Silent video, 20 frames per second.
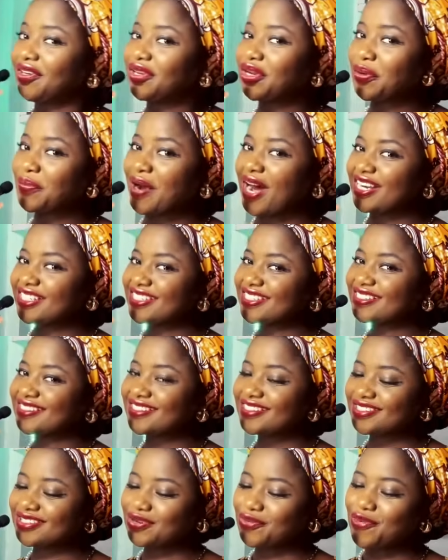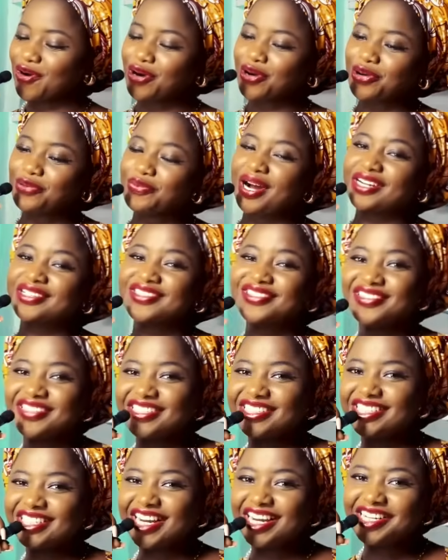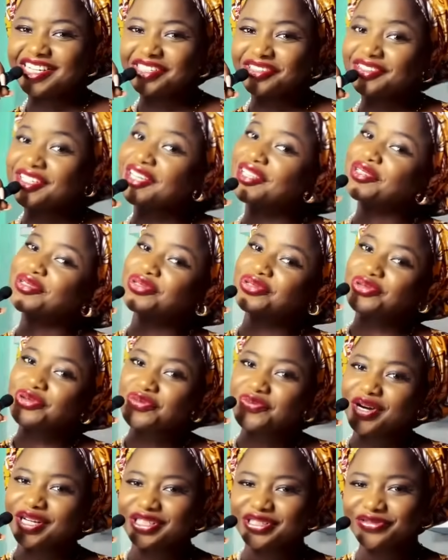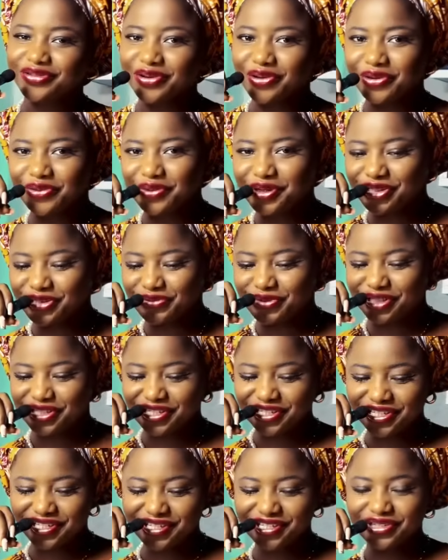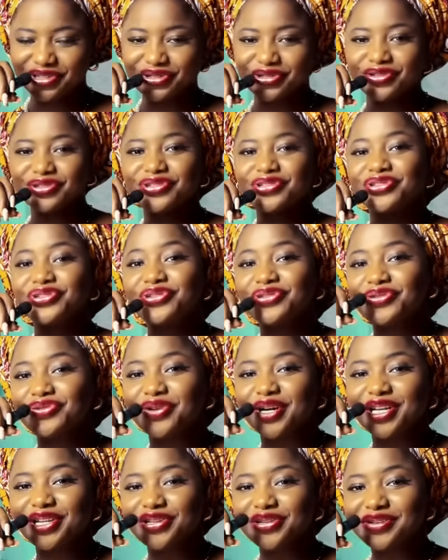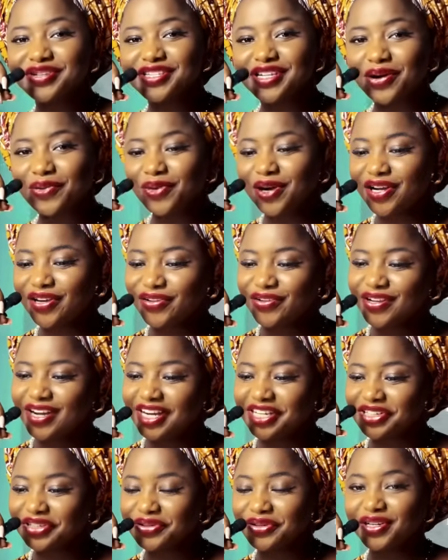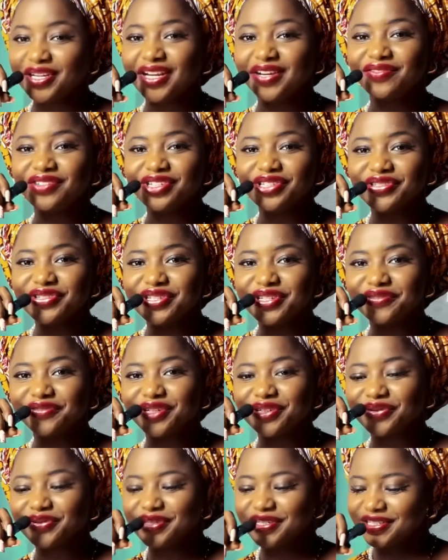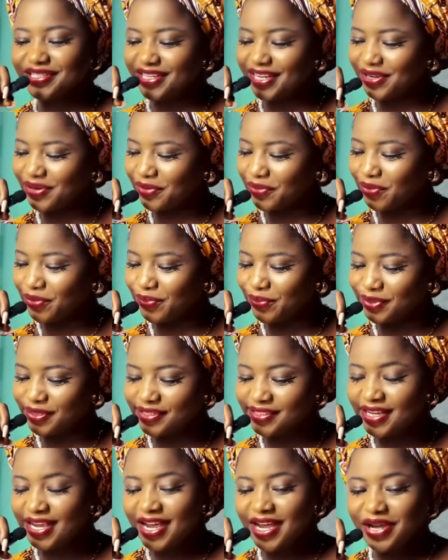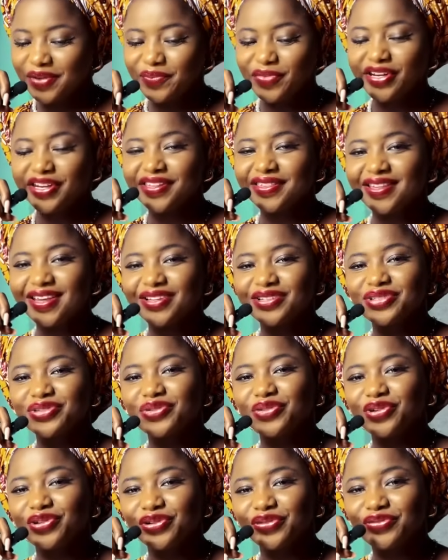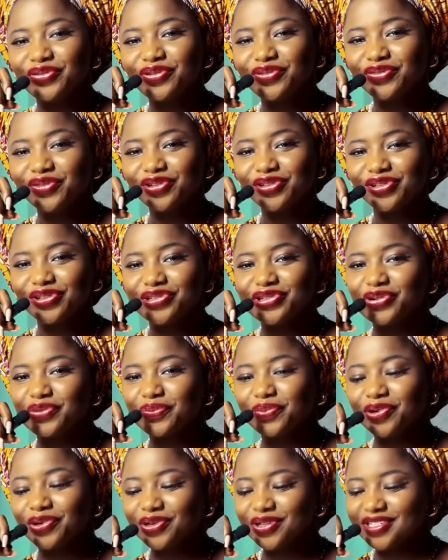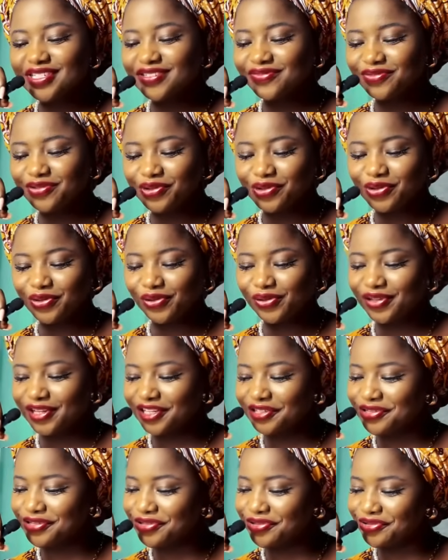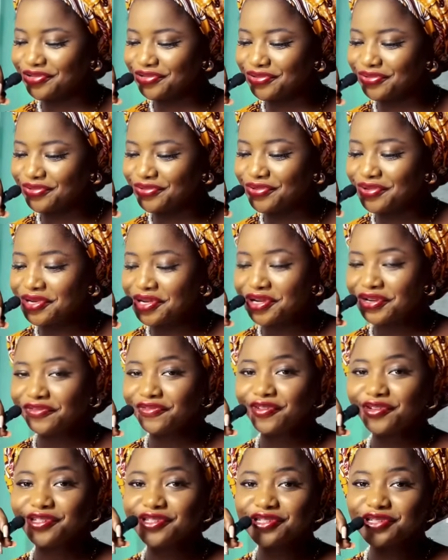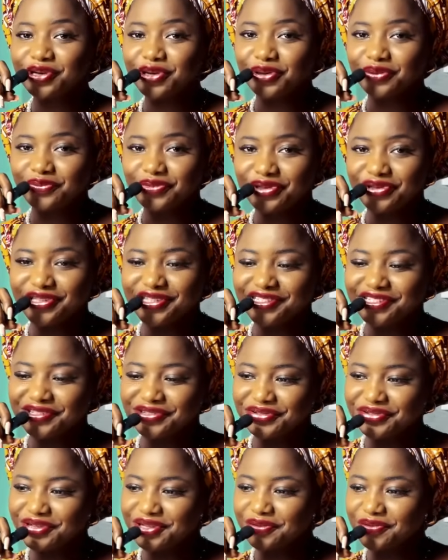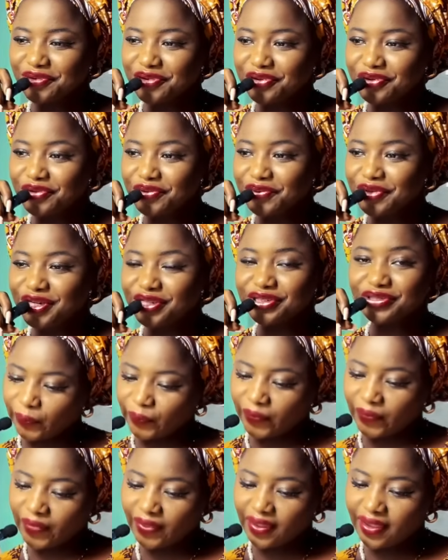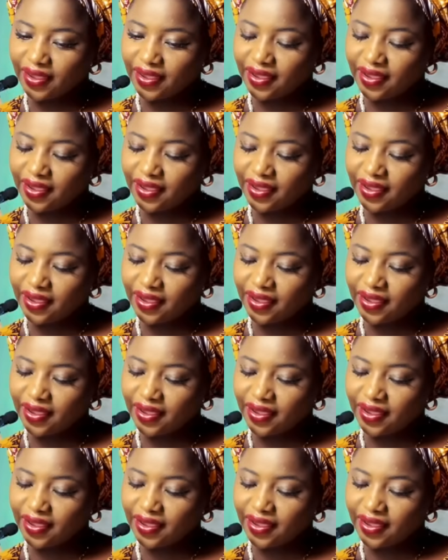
Your Majesties, welcome back to the channel. Thank you so much for always returning. Trust you and yours are well, and you're loving yourself and others like always. Many thanks to all of you for your support, for all that you do, for this community to keep growing.